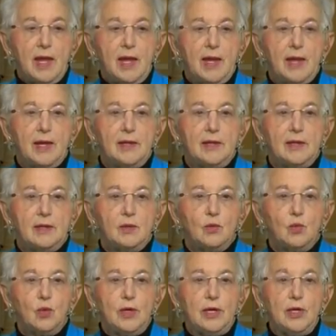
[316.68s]
and
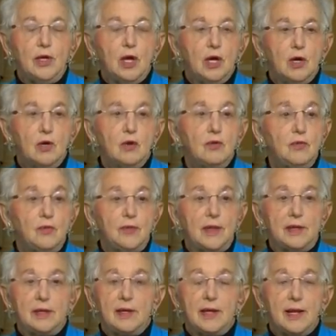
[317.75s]
we know
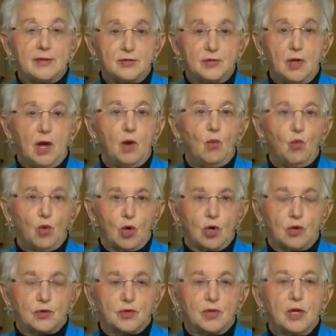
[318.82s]
that it has not
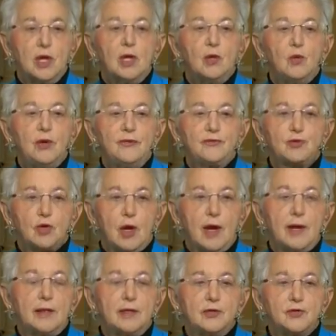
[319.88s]
worked. We've
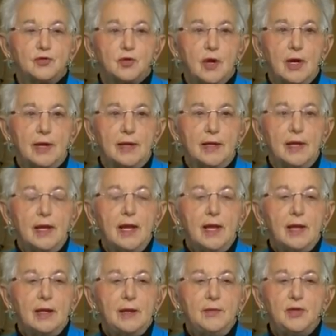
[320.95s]
tried it and tried it.
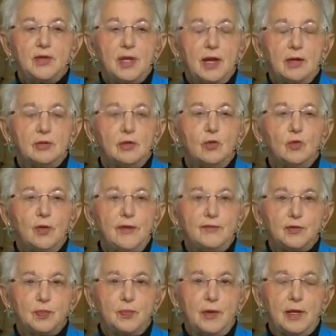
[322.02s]
Let me tell you,
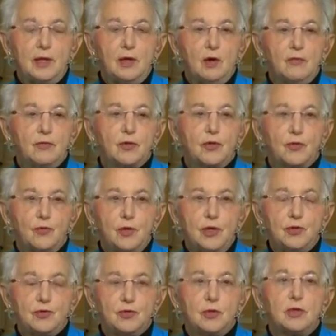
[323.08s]
we've spent over
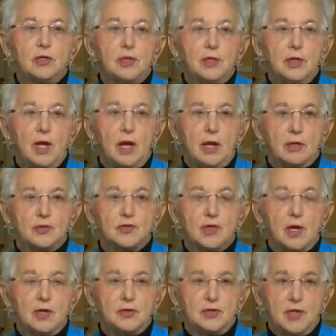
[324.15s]
$3 trillion
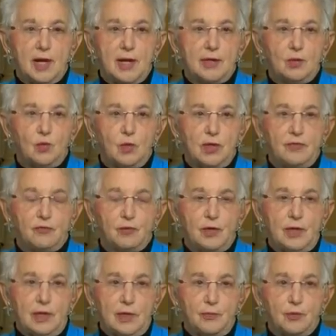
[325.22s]
on Title I
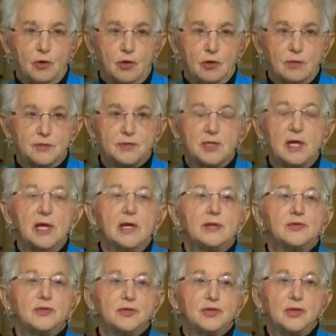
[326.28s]
reading programs
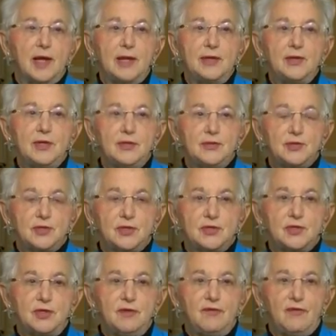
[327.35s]
since
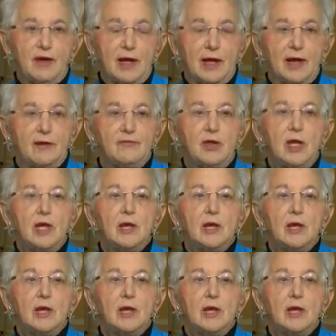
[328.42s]
1965